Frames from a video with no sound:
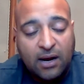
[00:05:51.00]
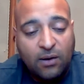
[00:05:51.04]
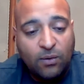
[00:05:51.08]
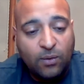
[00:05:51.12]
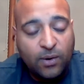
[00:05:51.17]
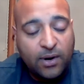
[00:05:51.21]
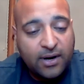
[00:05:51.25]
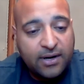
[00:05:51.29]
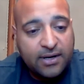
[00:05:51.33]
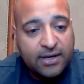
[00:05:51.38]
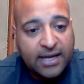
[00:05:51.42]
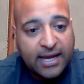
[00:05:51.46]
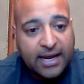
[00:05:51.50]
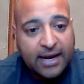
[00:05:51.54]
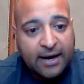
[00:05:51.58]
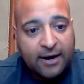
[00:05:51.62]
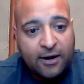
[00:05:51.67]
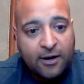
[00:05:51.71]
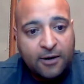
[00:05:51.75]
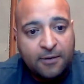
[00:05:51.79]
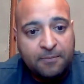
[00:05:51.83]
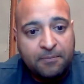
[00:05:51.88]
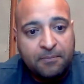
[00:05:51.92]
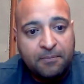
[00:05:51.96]
wear and
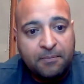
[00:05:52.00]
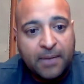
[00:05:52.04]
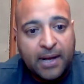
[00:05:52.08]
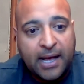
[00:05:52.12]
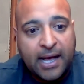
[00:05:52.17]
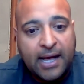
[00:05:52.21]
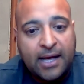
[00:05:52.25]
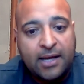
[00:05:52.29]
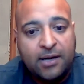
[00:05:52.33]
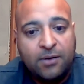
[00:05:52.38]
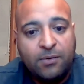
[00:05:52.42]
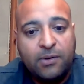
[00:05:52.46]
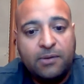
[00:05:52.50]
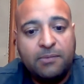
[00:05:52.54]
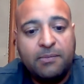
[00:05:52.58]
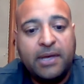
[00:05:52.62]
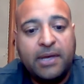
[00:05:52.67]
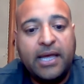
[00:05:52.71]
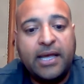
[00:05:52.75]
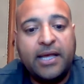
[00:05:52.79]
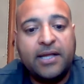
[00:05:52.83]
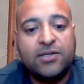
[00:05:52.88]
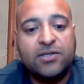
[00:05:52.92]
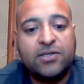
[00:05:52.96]
tear, how do we
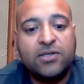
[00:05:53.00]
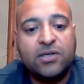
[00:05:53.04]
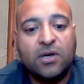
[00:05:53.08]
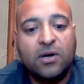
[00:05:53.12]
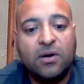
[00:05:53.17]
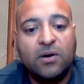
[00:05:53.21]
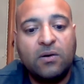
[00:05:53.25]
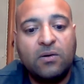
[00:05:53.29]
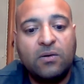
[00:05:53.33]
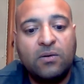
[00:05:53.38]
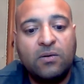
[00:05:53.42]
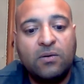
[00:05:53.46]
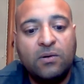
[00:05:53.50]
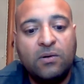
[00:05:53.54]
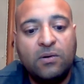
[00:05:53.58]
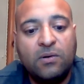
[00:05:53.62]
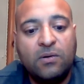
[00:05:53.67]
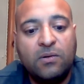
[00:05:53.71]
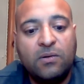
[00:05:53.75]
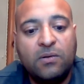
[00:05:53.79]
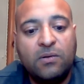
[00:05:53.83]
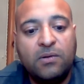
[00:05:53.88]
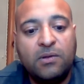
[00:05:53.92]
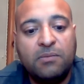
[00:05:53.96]
make it so
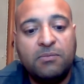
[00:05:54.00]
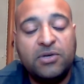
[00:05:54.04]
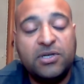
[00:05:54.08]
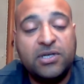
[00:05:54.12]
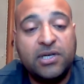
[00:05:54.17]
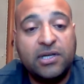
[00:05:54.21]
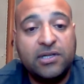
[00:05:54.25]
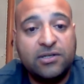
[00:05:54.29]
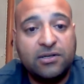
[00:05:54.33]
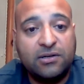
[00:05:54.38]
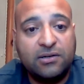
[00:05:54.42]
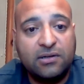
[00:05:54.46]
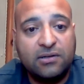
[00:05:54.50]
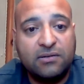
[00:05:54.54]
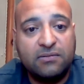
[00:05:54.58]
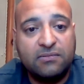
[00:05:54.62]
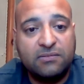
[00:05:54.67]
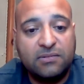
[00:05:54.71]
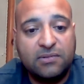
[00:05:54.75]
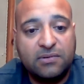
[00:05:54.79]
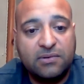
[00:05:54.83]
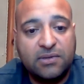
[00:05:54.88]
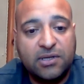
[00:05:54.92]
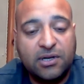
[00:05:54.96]
the machines are,
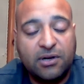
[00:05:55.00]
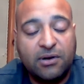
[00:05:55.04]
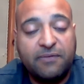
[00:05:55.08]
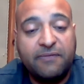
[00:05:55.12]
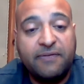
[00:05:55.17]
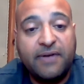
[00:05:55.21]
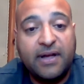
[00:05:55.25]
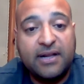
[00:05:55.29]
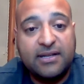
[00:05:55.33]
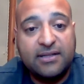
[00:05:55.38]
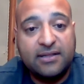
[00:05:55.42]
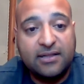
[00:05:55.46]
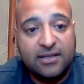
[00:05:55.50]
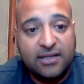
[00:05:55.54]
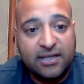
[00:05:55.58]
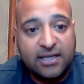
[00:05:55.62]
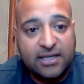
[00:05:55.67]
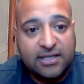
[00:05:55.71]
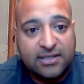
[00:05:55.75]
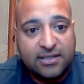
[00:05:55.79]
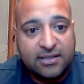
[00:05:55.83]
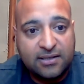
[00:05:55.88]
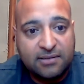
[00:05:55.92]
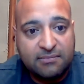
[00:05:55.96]
affected the
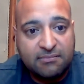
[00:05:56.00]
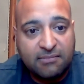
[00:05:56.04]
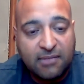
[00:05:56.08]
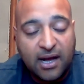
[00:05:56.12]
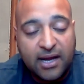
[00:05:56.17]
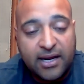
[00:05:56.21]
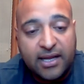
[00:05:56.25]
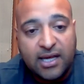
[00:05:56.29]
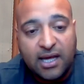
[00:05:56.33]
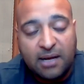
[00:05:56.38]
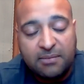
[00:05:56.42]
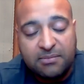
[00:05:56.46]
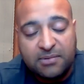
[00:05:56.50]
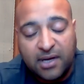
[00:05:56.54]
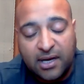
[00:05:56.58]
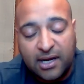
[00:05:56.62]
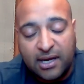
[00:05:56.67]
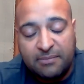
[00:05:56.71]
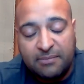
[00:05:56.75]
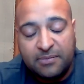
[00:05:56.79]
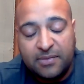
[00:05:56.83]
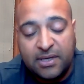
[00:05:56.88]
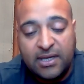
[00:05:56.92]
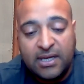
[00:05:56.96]
least? Mining
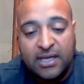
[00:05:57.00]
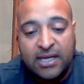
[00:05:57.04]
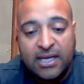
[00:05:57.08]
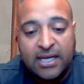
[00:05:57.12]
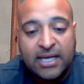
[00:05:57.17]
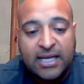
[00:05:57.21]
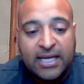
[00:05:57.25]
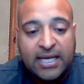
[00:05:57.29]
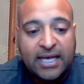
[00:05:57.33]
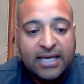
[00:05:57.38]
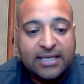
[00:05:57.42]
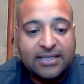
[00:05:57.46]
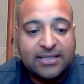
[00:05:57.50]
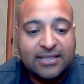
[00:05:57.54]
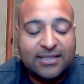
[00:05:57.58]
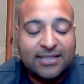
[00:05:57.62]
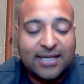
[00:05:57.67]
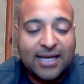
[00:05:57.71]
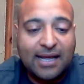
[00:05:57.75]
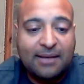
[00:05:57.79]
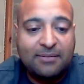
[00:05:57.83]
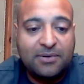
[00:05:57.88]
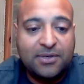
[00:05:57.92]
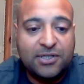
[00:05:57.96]
uptime is
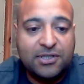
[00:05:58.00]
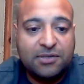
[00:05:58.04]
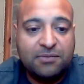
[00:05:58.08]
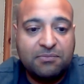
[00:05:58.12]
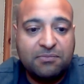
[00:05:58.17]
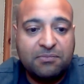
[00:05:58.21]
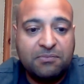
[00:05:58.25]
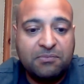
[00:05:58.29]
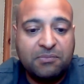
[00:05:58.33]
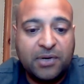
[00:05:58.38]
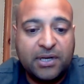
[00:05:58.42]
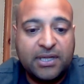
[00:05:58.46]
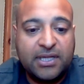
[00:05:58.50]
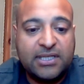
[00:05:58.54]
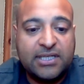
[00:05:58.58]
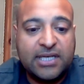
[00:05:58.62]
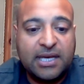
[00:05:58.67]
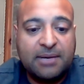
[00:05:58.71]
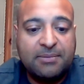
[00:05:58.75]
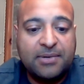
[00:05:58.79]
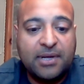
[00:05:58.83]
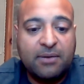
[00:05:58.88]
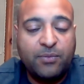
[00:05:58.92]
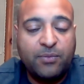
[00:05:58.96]
established, but at the
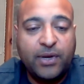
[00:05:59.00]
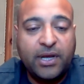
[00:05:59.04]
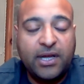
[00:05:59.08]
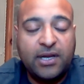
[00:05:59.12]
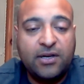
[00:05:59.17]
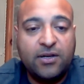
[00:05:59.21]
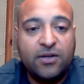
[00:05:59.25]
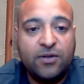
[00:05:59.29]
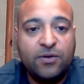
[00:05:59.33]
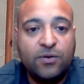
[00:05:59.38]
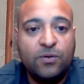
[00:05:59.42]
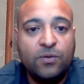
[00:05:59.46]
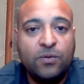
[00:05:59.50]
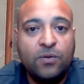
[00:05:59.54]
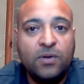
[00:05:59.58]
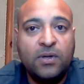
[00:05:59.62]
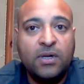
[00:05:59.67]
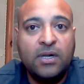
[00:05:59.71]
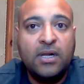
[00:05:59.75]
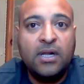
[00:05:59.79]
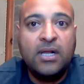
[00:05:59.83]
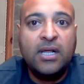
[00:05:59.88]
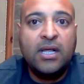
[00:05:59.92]
same time, we can do